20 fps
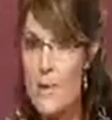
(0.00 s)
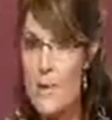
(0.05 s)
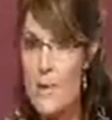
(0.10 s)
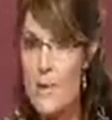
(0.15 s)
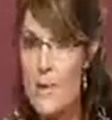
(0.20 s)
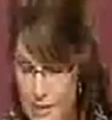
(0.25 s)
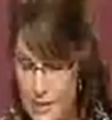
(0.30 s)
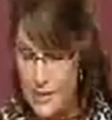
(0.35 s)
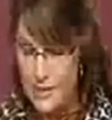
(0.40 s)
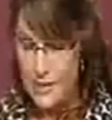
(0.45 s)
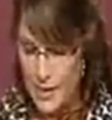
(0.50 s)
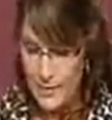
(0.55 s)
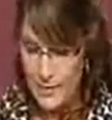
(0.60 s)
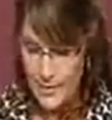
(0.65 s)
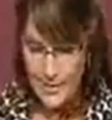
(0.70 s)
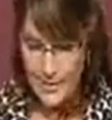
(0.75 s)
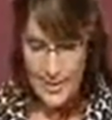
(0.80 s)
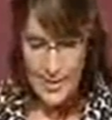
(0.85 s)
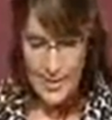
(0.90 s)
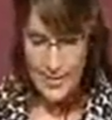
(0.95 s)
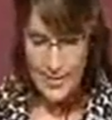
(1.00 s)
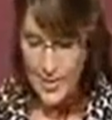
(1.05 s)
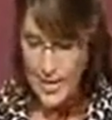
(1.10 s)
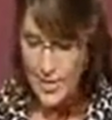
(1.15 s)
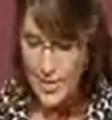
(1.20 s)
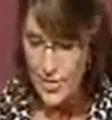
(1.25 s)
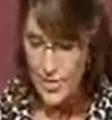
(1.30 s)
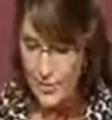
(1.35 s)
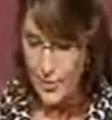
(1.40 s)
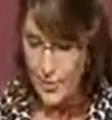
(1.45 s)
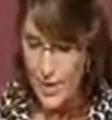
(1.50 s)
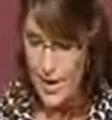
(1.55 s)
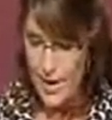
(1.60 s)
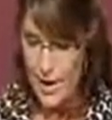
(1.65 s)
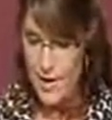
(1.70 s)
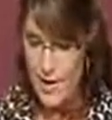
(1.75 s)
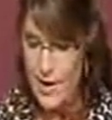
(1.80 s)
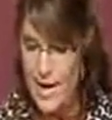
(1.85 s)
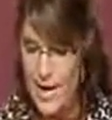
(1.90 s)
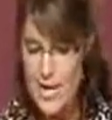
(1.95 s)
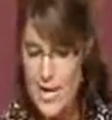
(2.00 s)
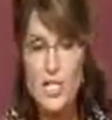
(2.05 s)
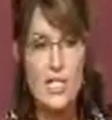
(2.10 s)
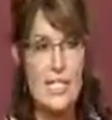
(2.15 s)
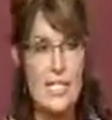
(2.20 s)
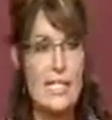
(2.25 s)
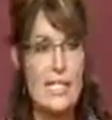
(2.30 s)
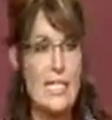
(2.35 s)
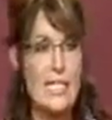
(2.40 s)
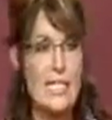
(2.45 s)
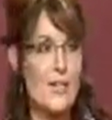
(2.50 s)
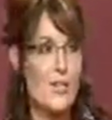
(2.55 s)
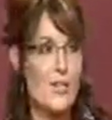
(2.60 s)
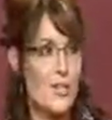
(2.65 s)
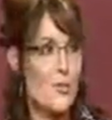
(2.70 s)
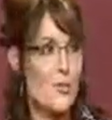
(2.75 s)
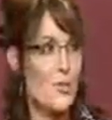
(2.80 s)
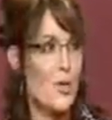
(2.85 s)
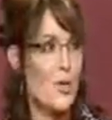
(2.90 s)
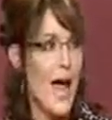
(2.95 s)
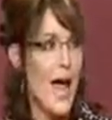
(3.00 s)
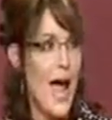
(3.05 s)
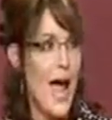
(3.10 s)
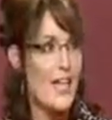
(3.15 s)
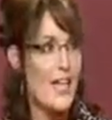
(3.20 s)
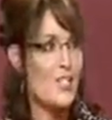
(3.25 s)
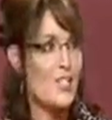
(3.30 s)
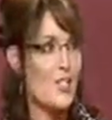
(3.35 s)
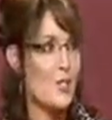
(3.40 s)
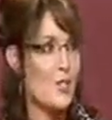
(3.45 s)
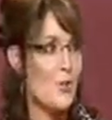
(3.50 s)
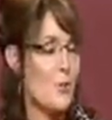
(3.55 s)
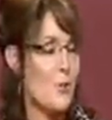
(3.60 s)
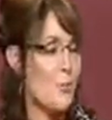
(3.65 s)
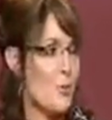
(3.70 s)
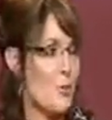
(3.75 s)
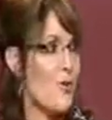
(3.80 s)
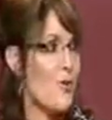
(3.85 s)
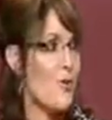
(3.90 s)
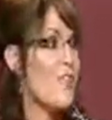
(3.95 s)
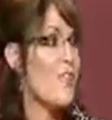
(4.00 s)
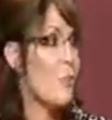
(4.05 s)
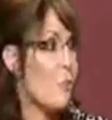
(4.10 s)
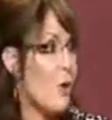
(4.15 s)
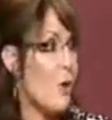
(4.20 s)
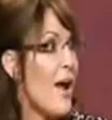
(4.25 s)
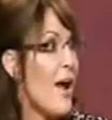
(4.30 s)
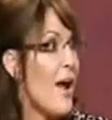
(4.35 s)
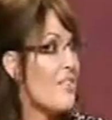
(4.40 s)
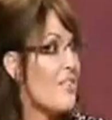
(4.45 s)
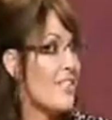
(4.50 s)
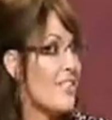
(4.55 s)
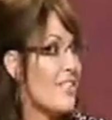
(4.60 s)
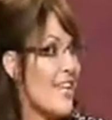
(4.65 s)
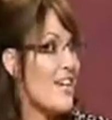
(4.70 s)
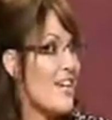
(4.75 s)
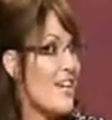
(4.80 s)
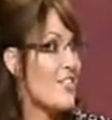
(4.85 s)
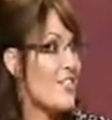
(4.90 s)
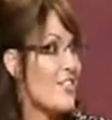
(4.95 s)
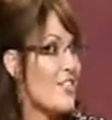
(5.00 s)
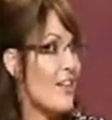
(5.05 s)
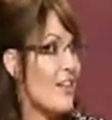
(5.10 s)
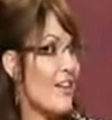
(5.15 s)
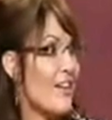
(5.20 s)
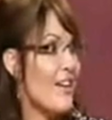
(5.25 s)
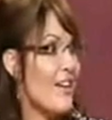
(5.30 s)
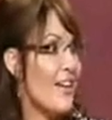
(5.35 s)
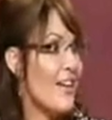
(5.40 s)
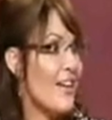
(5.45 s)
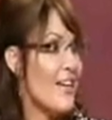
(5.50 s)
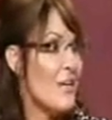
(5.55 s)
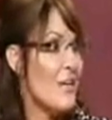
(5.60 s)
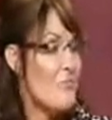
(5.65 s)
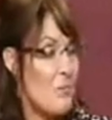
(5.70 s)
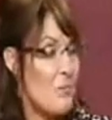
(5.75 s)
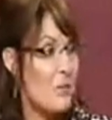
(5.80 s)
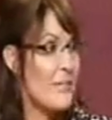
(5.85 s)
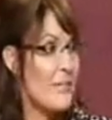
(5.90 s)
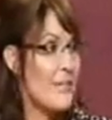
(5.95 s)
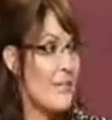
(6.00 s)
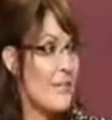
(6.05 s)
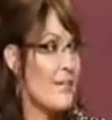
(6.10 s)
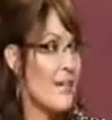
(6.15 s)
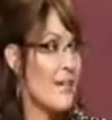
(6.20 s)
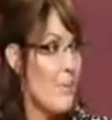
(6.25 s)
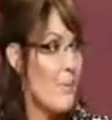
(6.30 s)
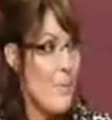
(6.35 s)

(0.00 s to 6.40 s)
About in '73, our nation's leaders were asked to approve the private sector building a